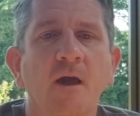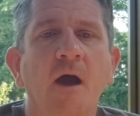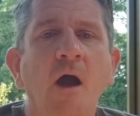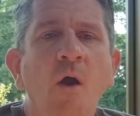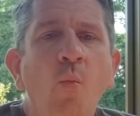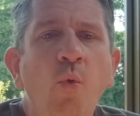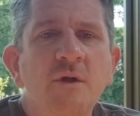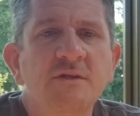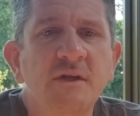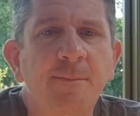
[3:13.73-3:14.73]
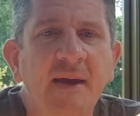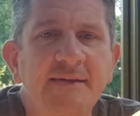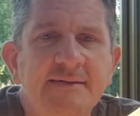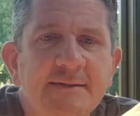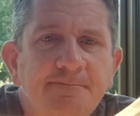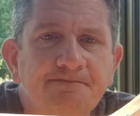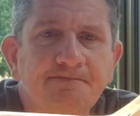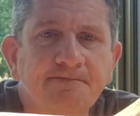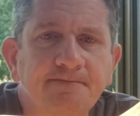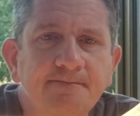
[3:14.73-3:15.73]
I was going to paint it,
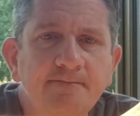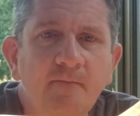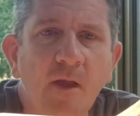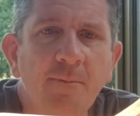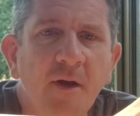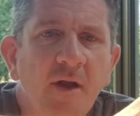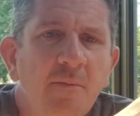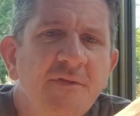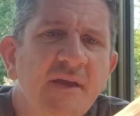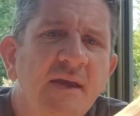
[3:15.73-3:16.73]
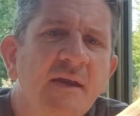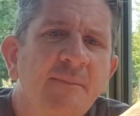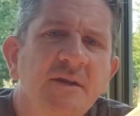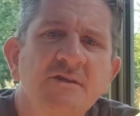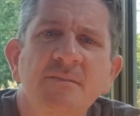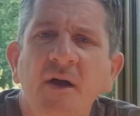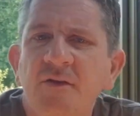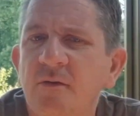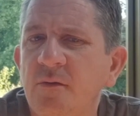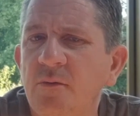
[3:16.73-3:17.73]
but now I'm thinking I actually might
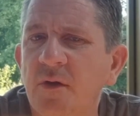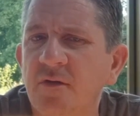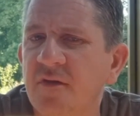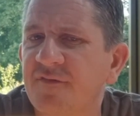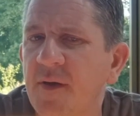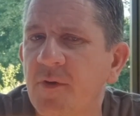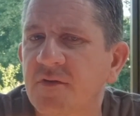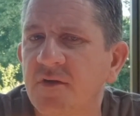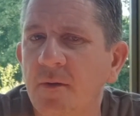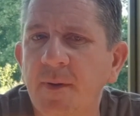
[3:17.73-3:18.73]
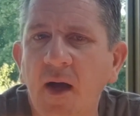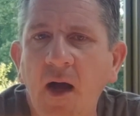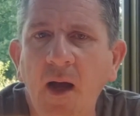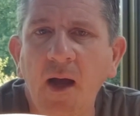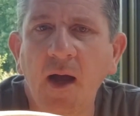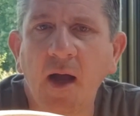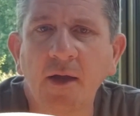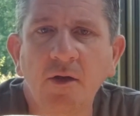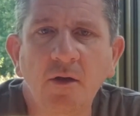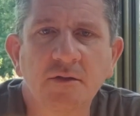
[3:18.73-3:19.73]
do another fabric top. I
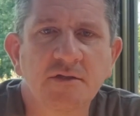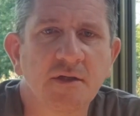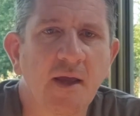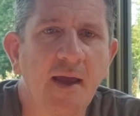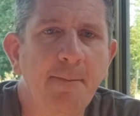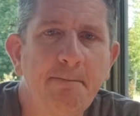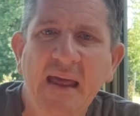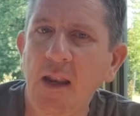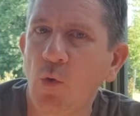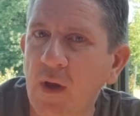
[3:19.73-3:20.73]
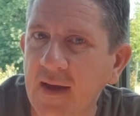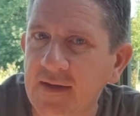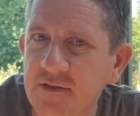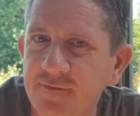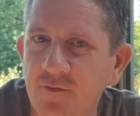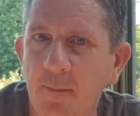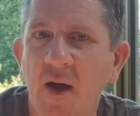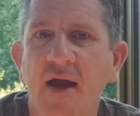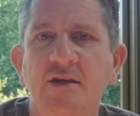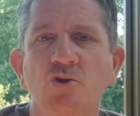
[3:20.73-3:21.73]
got a pillowcase
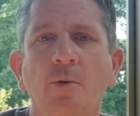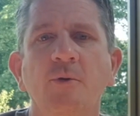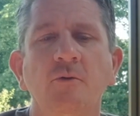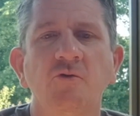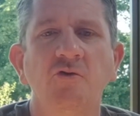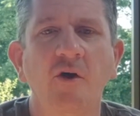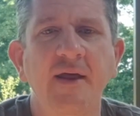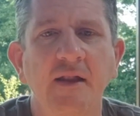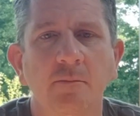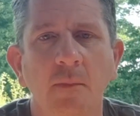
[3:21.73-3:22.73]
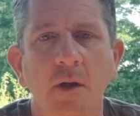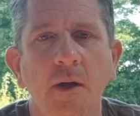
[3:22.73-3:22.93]
from a shop called Dialm